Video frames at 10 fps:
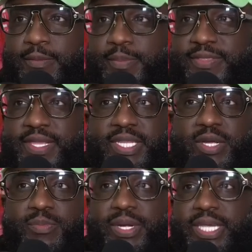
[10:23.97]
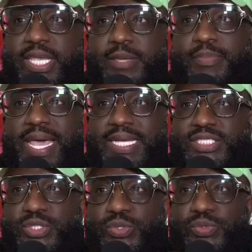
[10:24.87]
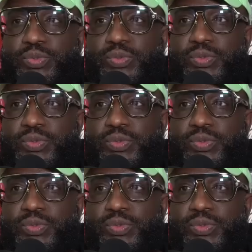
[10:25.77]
but then they're bringing it back to